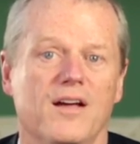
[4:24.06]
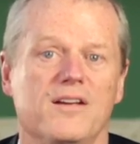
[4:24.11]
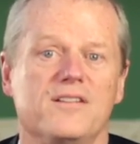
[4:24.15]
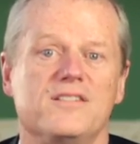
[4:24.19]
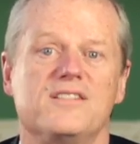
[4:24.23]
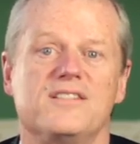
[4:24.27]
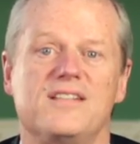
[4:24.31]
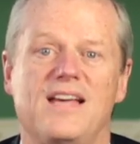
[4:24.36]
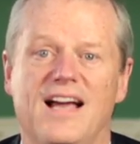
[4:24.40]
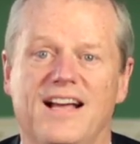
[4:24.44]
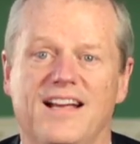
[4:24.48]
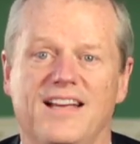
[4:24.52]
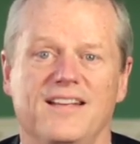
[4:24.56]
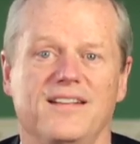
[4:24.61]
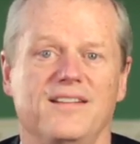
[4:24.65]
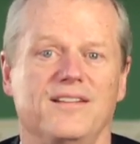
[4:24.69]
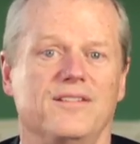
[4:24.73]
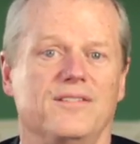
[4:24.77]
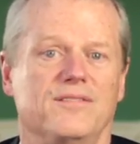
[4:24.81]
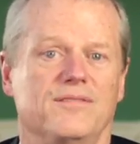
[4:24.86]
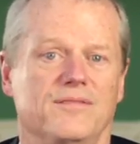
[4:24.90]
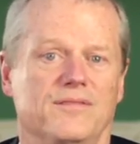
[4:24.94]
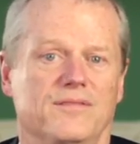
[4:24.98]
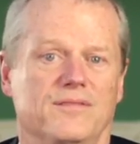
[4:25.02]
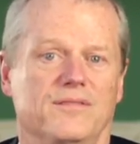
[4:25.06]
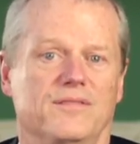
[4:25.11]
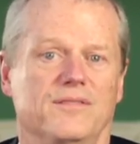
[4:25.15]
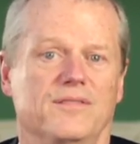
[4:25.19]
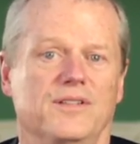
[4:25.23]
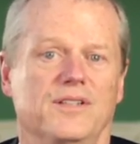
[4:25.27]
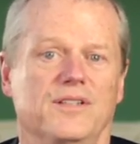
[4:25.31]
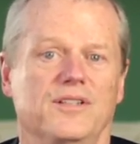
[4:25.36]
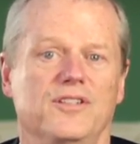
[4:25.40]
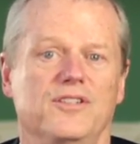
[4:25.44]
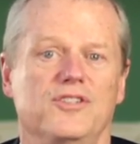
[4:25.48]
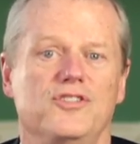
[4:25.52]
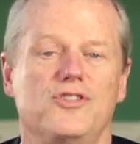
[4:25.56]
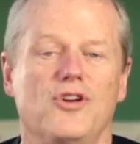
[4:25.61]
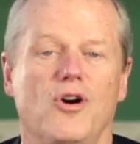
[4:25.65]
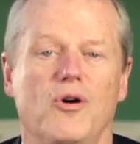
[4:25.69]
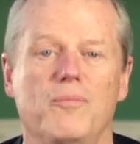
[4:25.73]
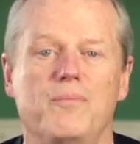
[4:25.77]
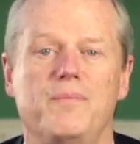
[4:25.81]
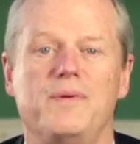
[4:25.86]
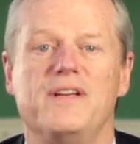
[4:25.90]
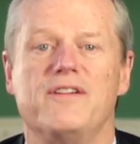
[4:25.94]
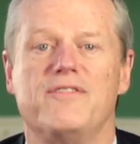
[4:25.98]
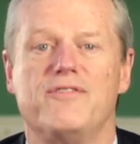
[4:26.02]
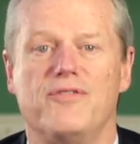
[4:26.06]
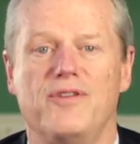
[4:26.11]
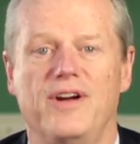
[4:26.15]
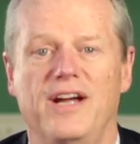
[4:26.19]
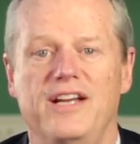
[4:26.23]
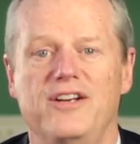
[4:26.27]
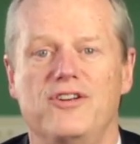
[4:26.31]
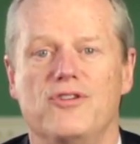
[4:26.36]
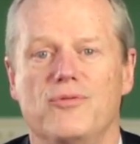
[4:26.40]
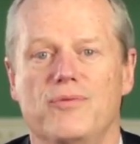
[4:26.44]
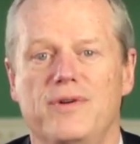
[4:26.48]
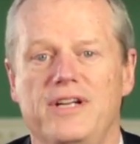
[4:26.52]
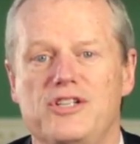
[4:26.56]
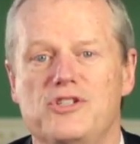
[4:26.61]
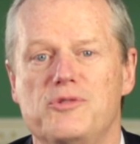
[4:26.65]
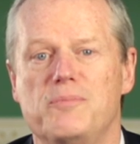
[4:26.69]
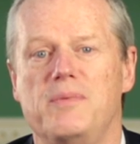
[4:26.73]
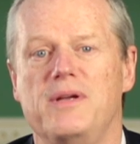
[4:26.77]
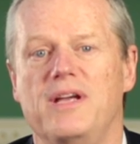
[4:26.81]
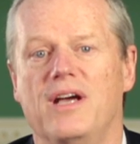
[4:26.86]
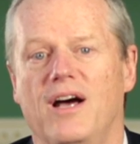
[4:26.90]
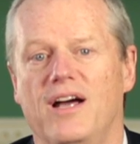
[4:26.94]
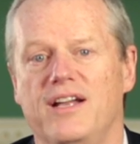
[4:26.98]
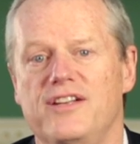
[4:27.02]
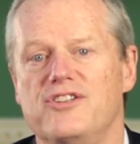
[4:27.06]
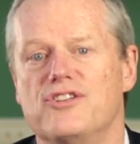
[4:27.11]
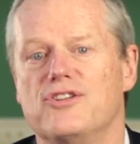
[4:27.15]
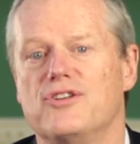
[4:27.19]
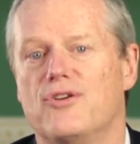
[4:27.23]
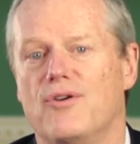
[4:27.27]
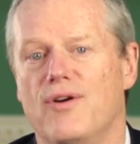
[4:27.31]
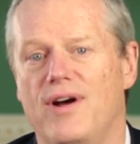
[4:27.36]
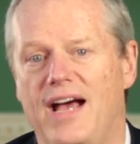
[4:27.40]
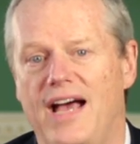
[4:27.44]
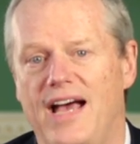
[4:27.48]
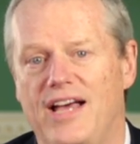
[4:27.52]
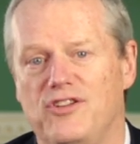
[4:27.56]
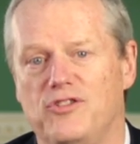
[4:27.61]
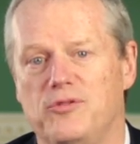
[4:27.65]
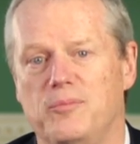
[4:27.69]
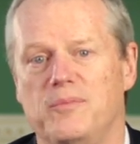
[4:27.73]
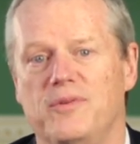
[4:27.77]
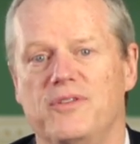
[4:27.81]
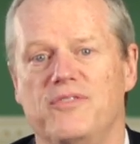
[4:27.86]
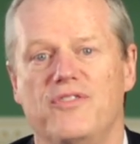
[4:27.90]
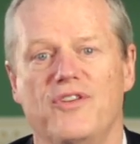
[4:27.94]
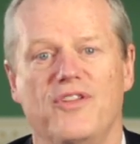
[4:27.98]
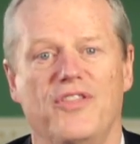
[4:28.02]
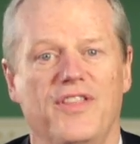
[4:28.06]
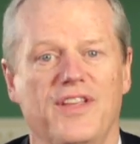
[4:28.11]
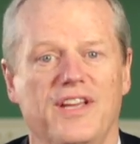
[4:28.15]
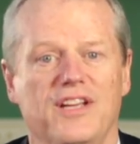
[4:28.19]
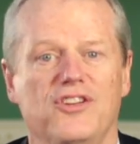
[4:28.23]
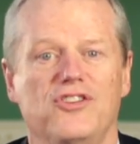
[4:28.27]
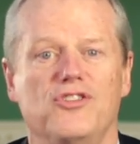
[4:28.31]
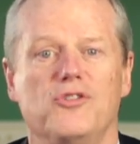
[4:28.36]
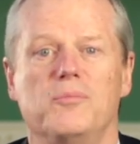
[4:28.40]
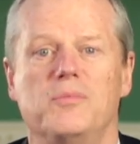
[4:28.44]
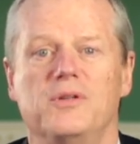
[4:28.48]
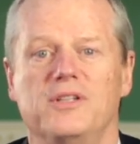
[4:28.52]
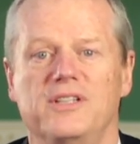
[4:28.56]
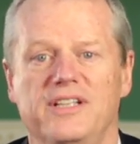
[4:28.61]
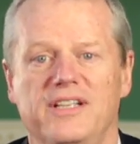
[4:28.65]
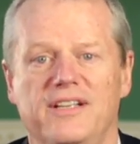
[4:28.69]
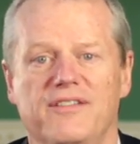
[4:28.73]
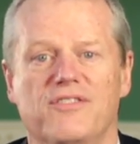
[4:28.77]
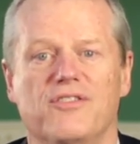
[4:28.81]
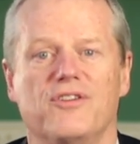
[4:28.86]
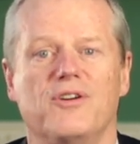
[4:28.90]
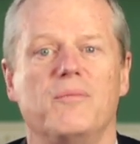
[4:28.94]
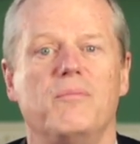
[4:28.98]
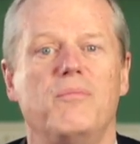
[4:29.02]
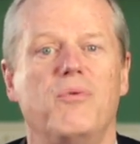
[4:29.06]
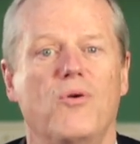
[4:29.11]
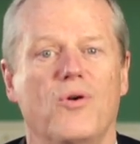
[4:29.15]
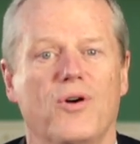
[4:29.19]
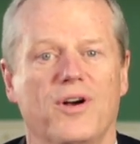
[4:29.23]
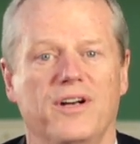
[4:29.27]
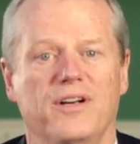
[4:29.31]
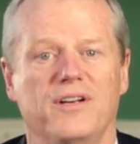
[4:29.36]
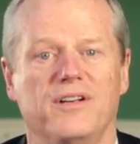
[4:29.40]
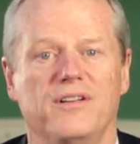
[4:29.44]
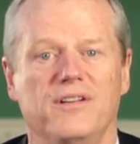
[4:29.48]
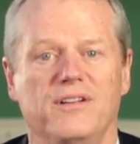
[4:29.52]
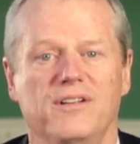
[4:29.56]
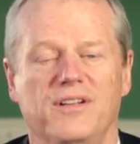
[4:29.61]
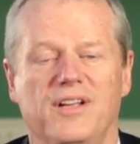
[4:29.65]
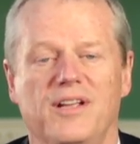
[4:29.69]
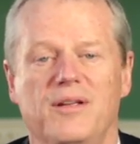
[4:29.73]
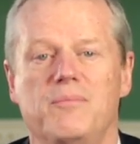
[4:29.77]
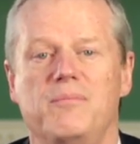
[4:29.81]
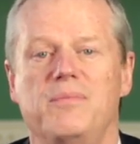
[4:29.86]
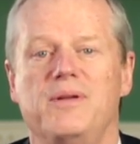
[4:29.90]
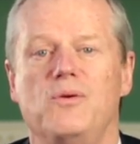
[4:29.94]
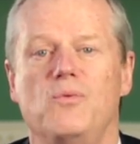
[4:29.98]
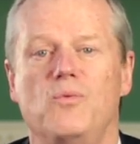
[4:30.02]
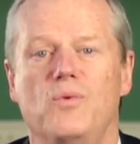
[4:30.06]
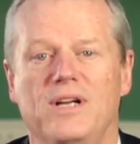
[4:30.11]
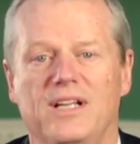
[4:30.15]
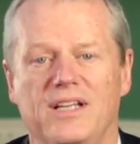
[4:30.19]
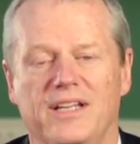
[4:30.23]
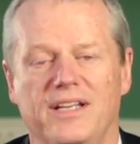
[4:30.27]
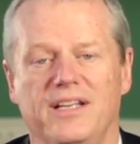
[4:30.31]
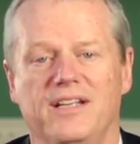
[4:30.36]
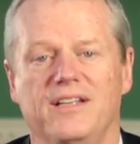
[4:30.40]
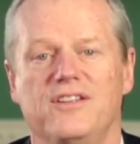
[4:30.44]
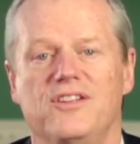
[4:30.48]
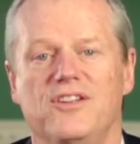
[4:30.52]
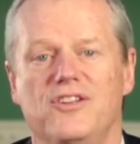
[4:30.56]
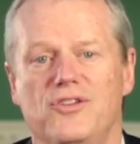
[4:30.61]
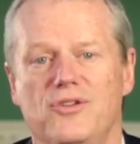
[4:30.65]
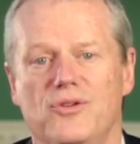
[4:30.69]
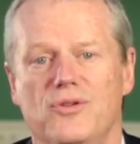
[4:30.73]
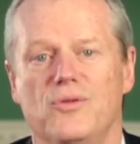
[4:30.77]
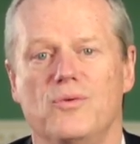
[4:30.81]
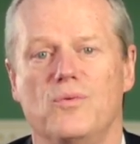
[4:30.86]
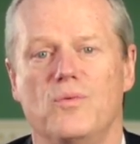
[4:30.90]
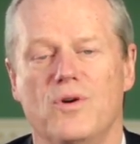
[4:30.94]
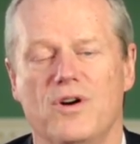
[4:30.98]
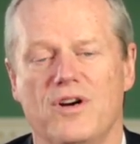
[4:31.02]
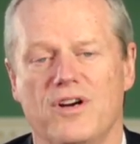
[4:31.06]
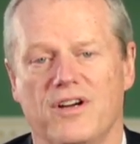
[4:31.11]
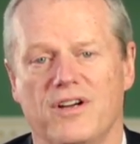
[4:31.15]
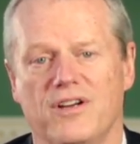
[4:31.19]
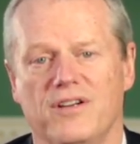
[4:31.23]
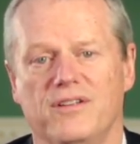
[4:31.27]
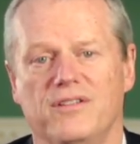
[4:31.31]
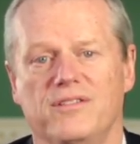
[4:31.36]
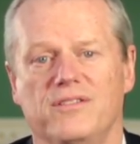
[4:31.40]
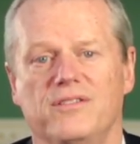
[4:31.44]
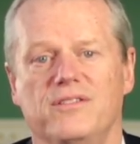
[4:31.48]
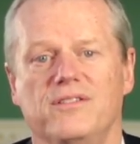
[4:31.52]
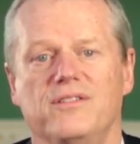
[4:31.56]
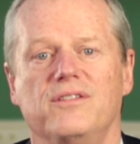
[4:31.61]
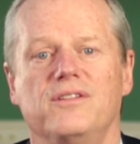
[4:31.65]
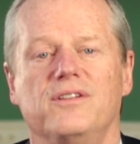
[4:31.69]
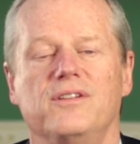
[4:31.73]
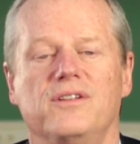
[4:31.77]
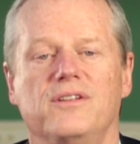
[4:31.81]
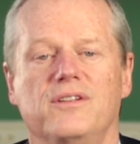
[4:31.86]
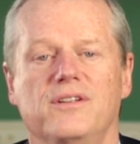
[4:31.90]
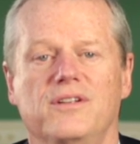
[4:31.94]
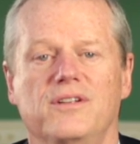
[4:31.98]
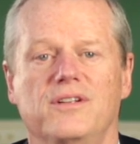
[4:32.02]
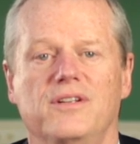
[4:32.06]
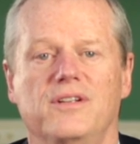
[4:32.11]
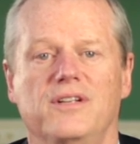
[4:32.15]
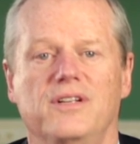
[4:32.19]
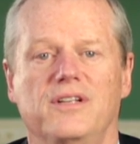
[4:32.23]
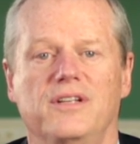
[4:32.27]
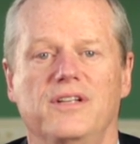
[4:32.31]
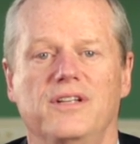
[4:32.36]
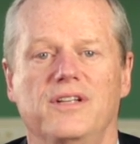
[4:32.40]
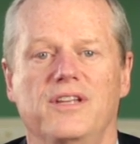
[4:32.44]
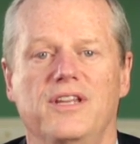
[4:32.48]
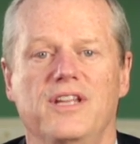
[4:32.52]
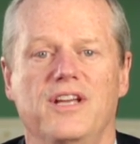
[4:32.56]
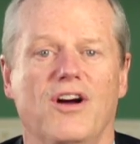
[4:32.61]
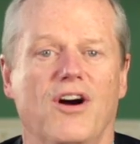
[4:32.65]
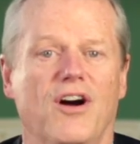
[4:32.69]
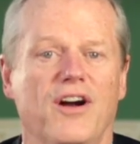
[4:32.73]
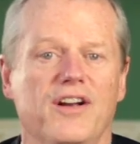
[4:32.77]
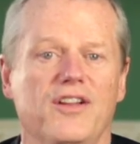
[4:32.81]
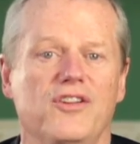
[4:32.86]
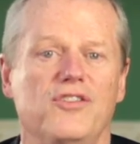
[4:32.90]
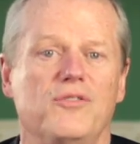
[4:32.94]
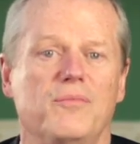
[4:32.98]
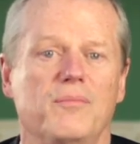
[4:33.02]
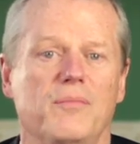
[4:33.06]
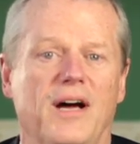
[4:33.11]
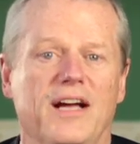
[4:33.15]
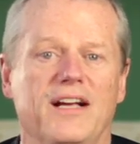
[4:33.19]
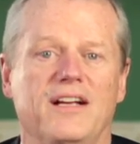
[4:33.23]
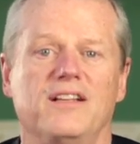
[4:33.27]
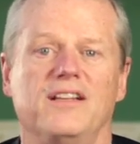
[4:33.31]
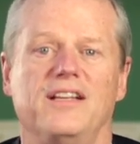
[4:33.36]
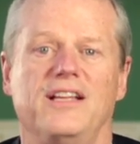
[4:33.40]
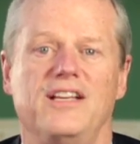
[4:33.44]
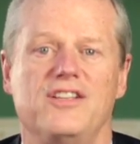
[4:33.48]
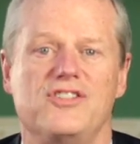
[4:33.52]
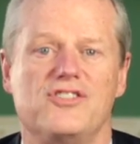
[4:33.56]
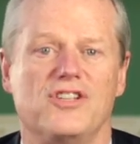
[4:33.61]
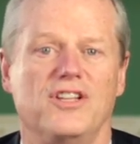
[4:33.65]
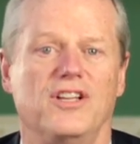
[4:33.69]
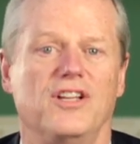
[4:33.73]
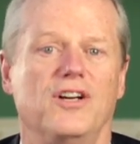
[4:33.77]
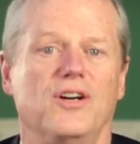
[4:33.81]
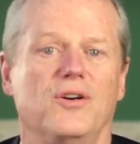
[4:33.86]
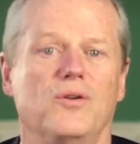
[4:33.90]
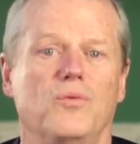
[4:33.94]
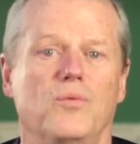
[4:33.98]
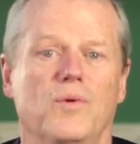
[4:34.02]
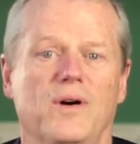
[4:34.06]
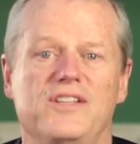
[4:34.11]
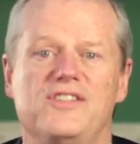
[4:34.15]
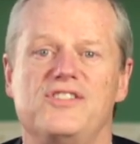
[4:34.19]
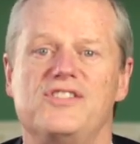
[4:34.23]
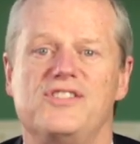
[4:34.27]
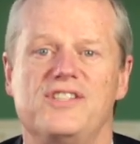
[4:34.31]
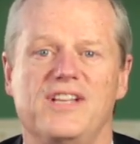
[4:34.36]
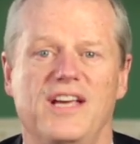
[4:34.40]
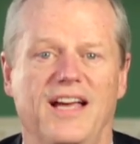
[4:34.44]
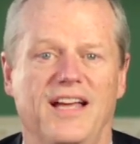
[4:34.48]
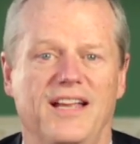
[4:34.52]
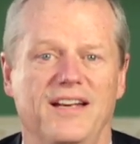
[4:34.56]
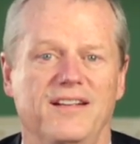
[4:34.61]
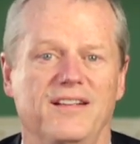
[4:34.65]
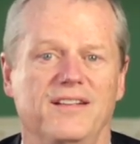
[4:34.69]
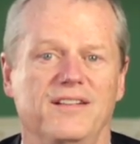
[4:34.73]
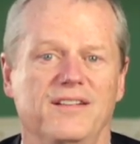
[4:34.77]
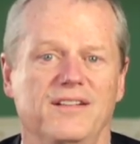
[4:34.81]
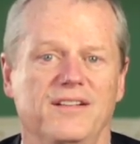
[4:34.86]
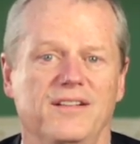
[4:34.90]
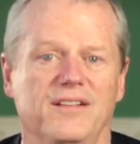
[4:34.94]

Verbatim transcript: Second, don't be afraid to reach beyond your grasp for things you believe are important and be willing to do the work. The artist Michelangelo once said